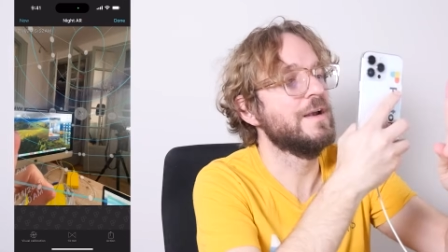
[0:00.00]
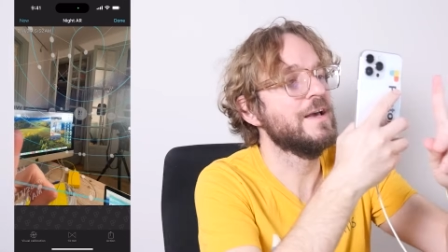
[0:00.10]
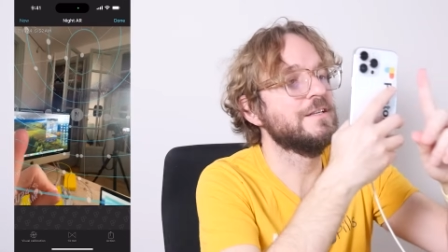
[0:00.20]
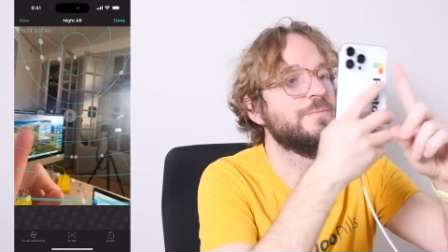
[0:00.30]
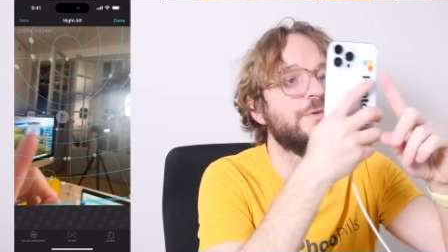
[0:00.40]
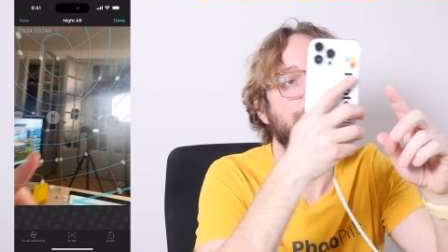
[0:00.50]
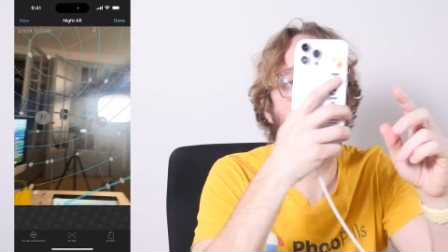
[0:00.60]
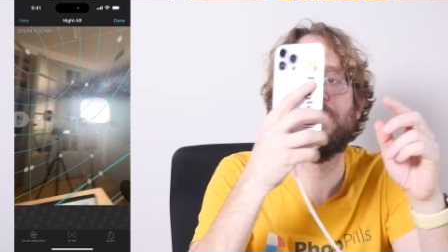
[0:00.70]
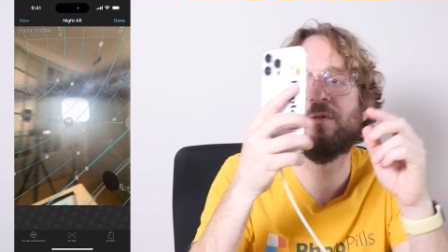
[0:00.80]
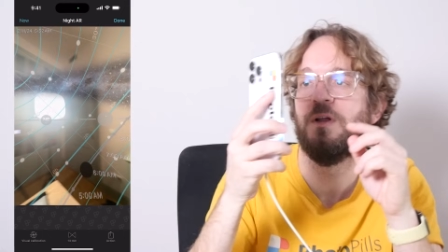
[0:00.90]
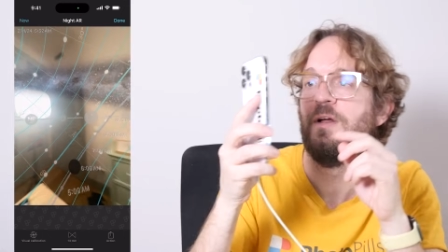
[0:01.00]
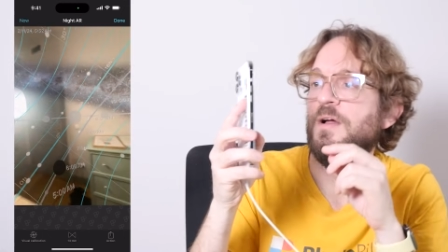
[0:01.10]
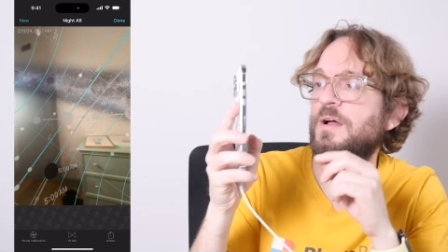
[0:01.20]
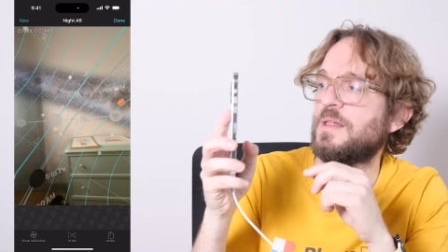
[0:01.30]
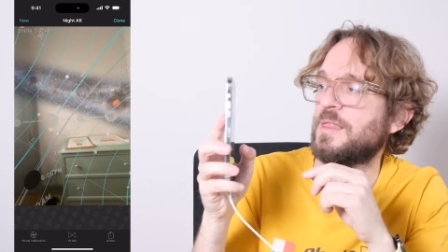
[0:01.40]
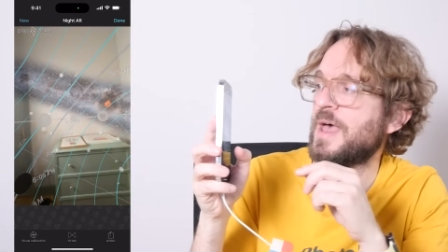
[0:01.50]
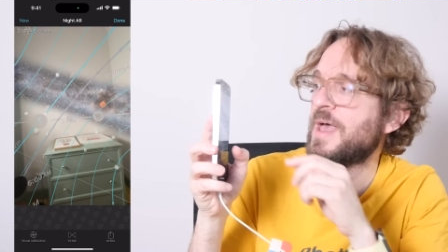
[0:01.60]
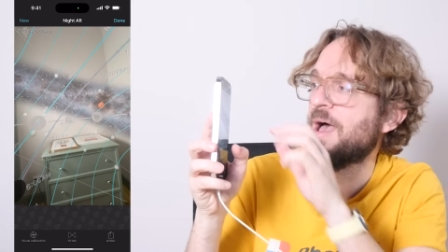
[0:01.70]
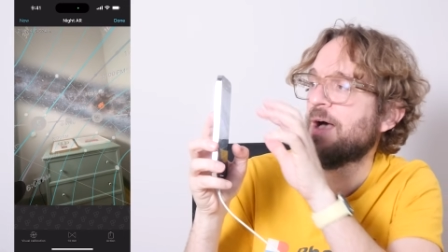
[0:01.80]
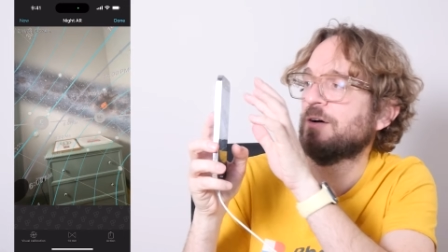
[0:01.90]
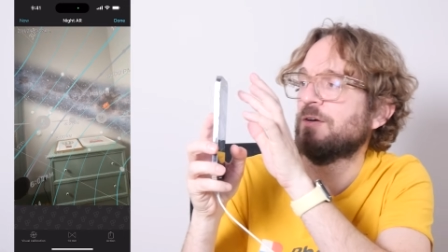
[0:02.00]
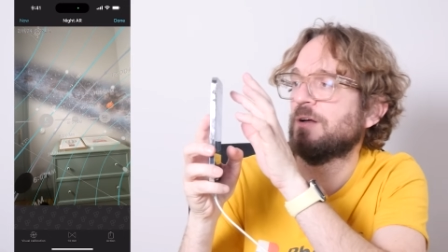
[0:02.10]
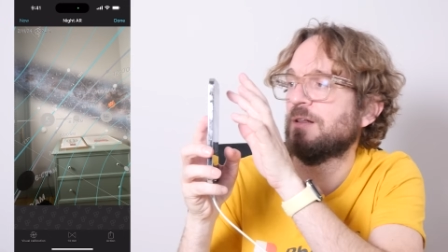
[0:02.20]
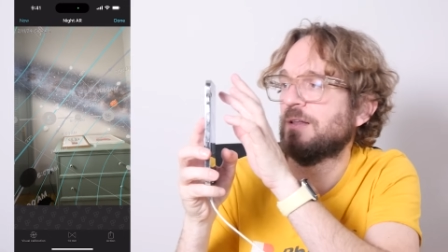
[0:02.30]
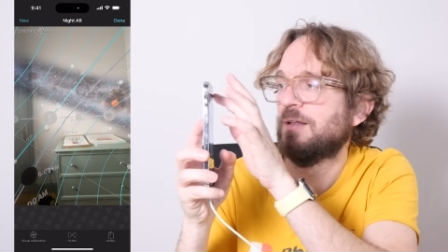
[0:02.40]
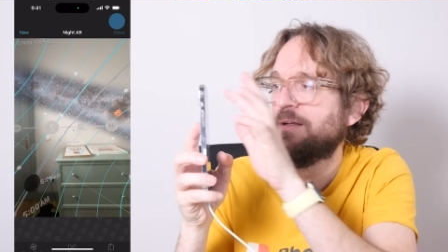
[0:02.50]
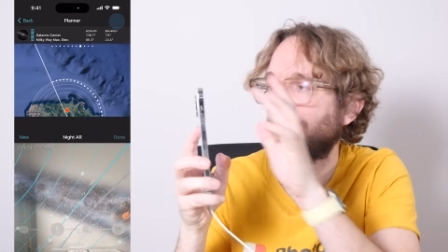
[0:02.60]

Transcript: a nice, beautiful diagonal.